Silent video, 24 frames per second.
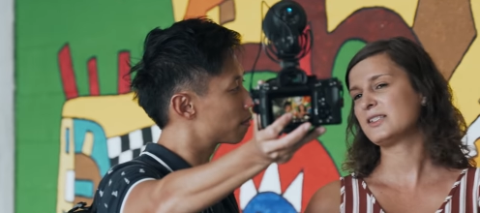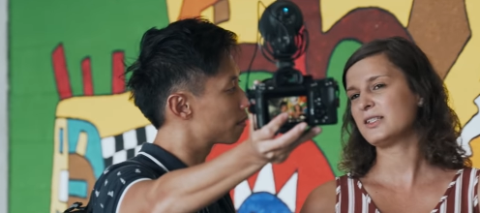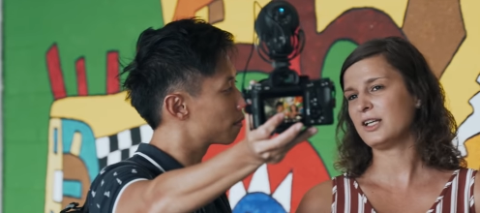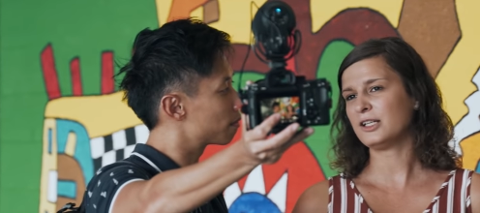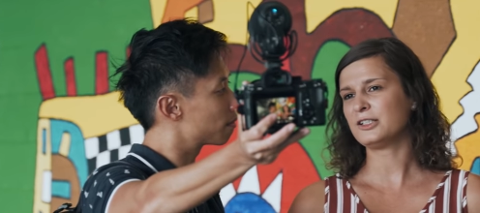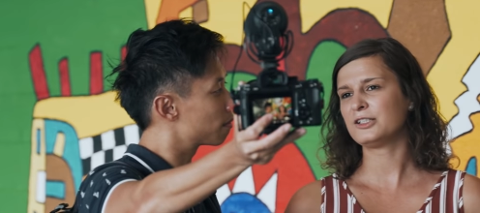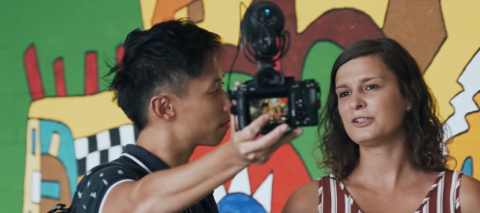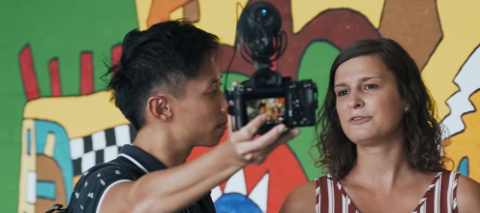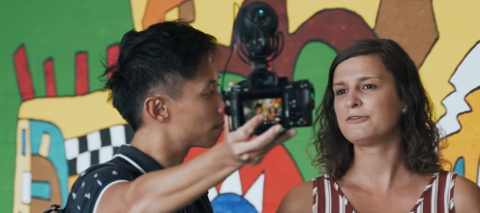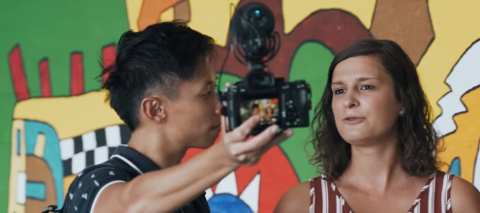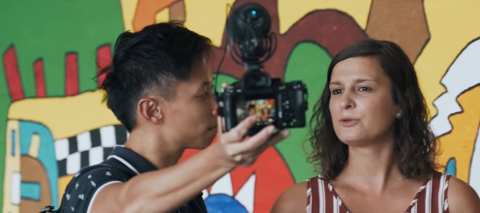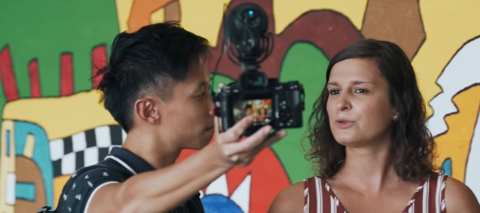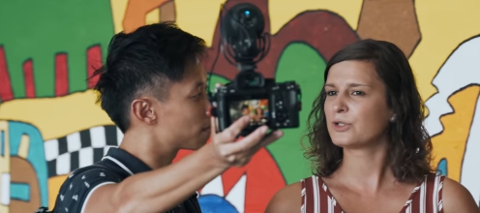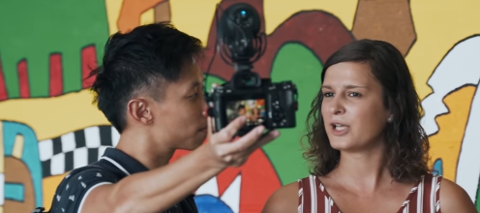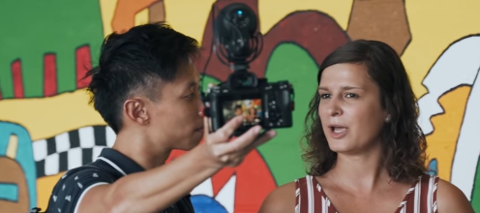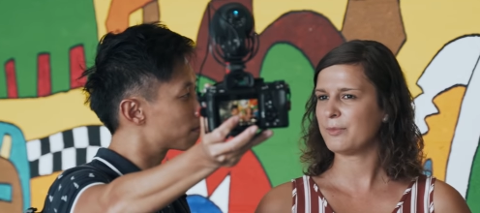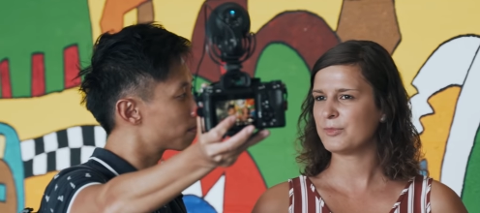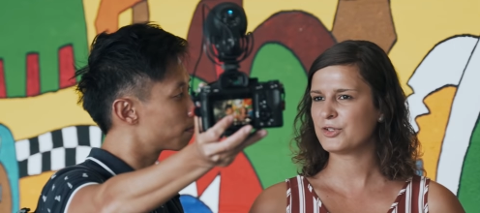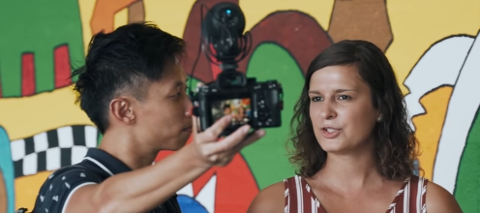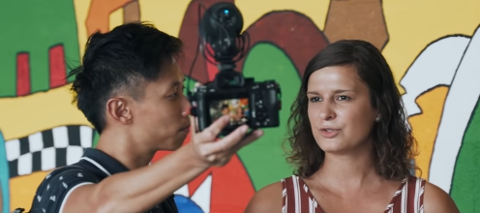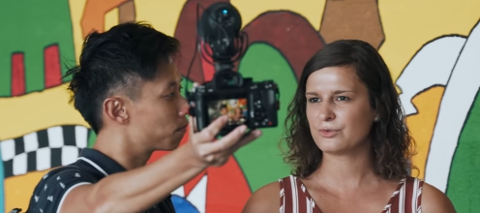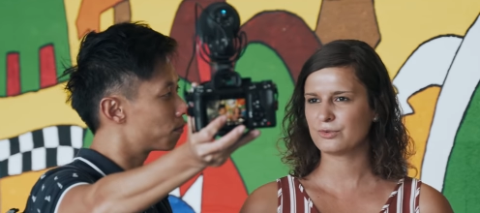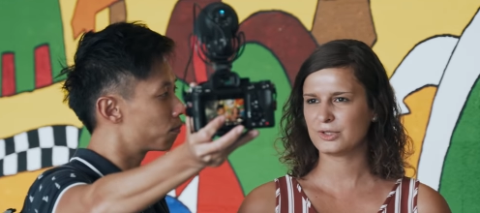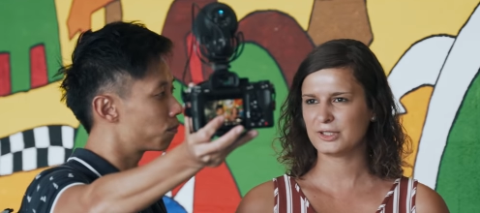Speaker 1: I studied food
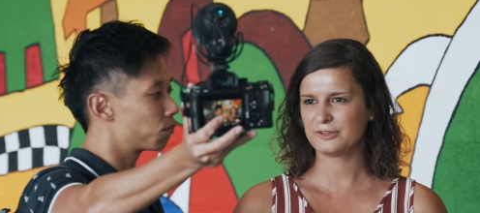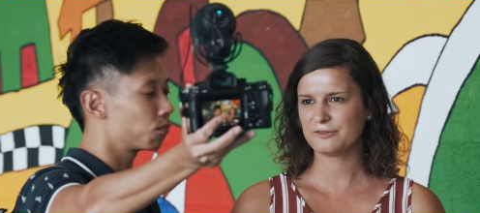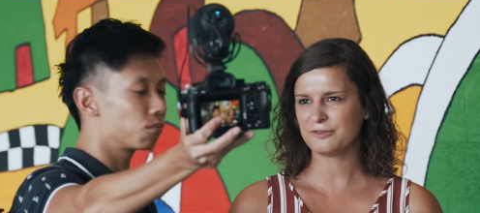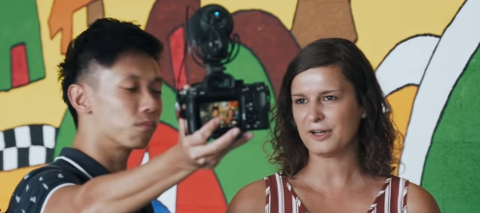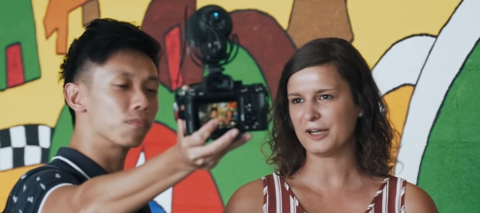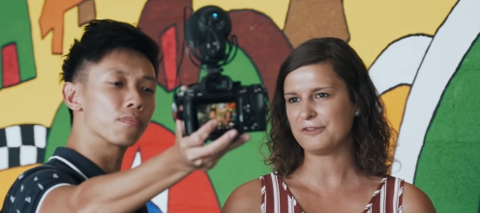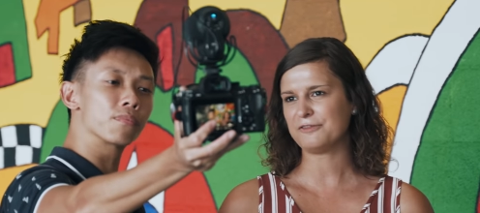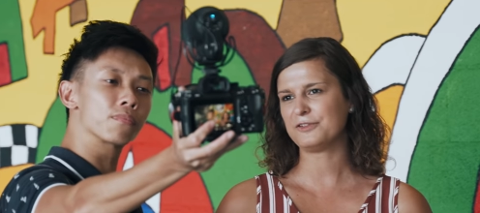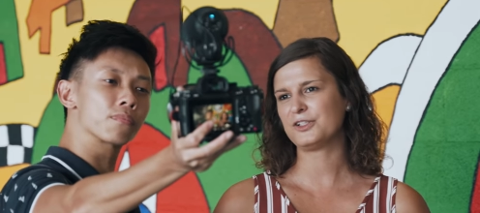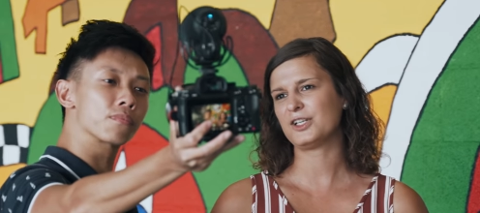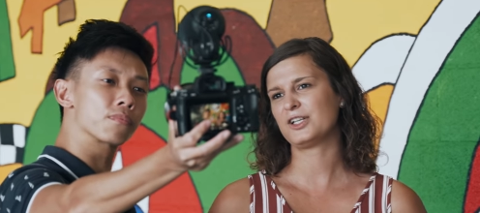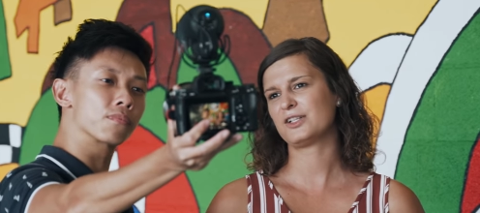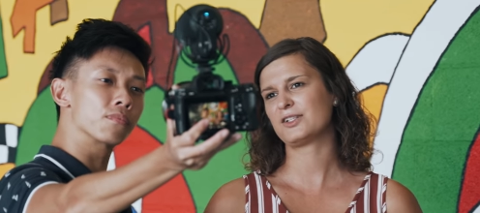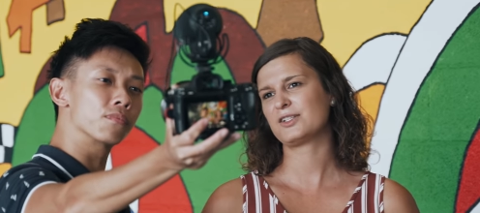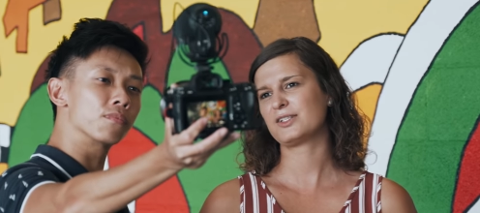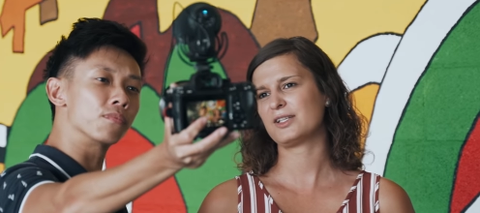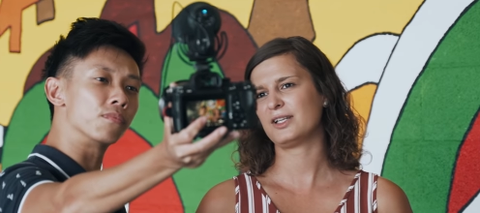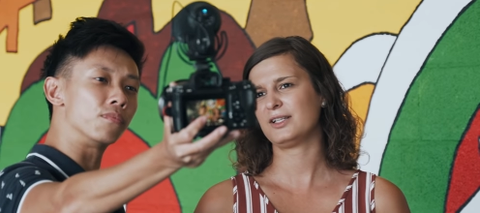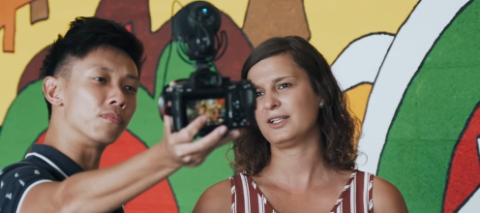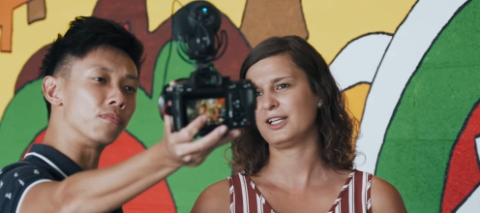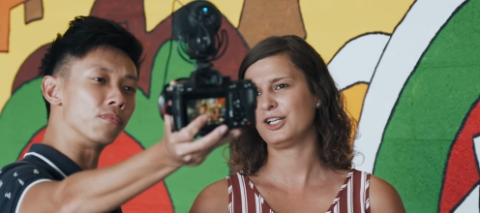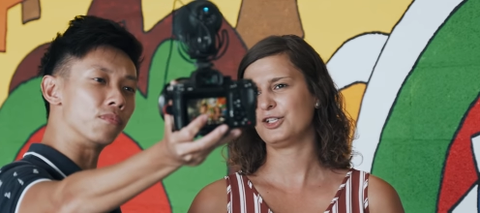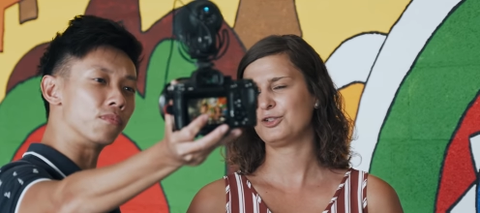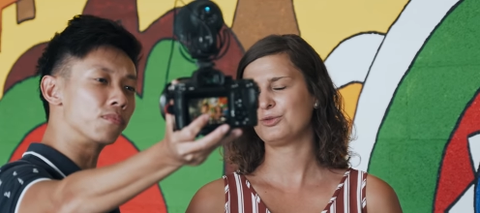chemistry five years
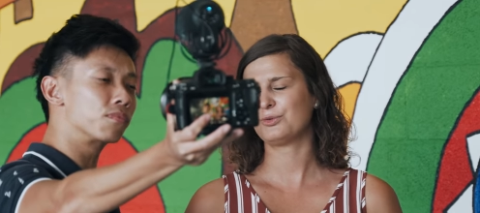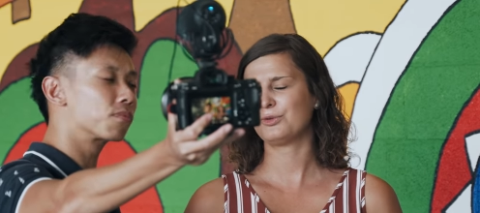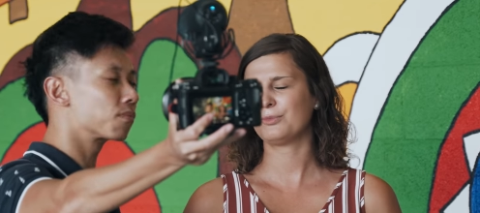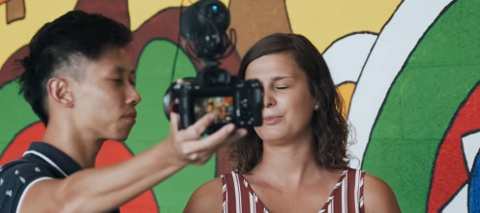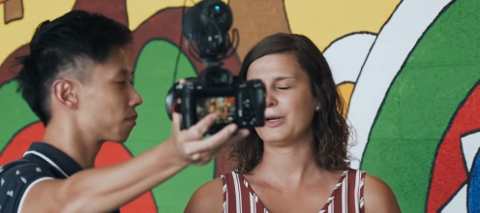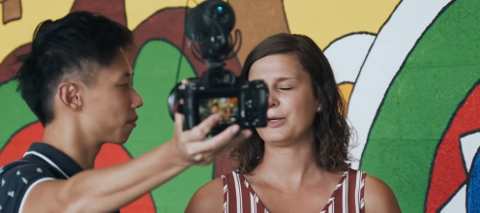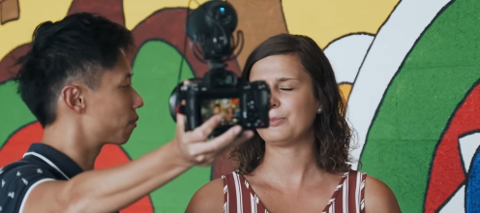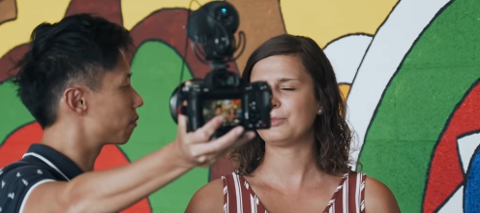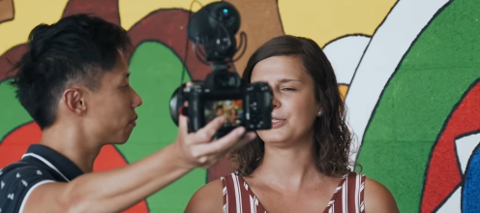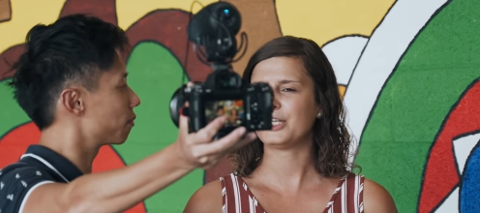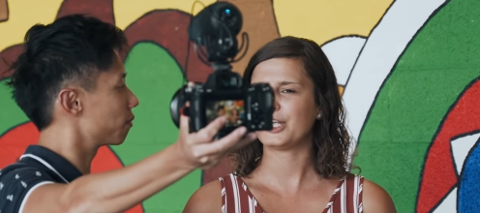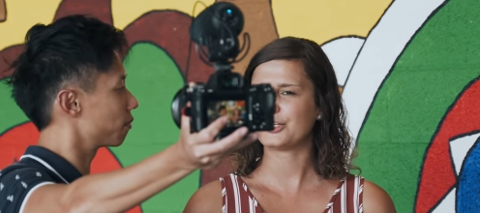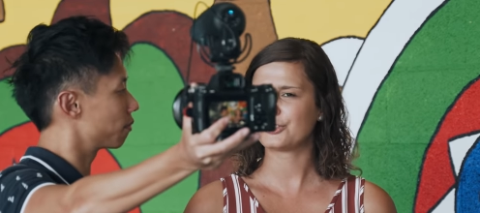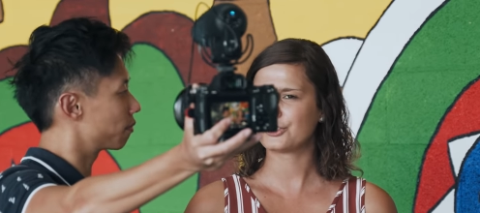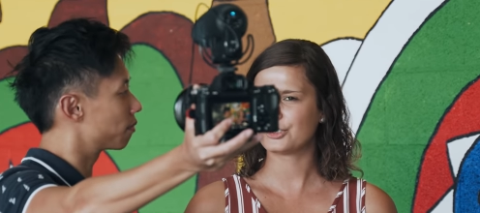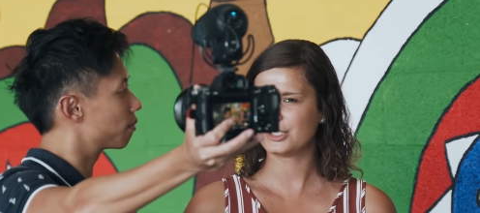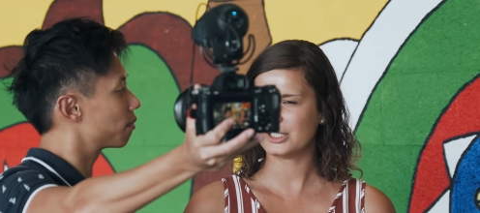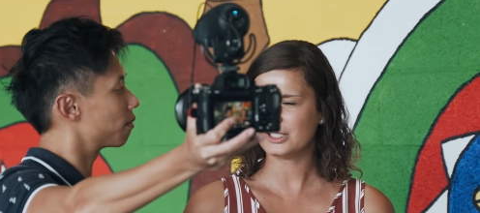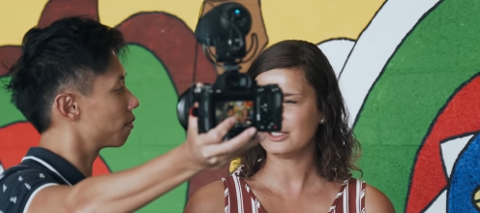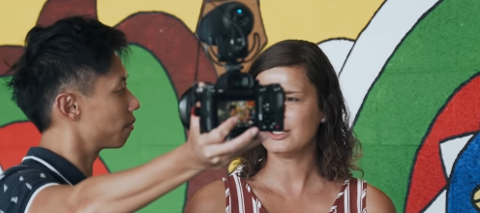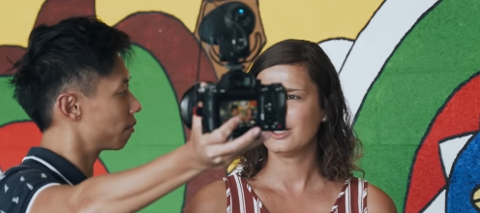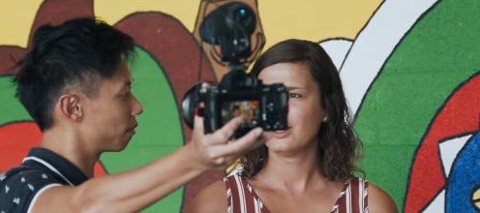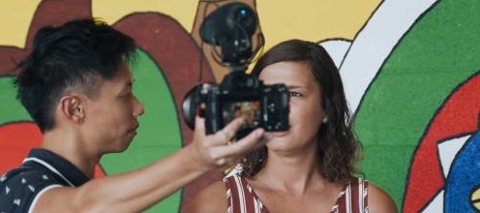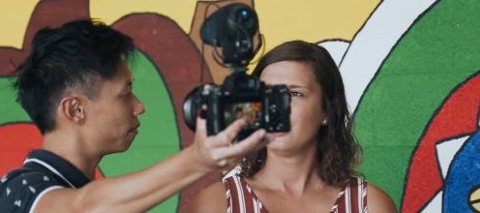and then doing my
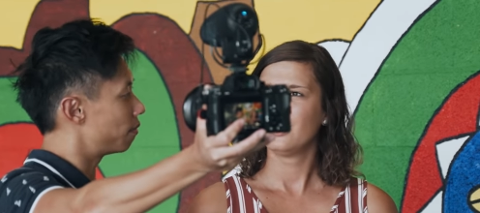PhD.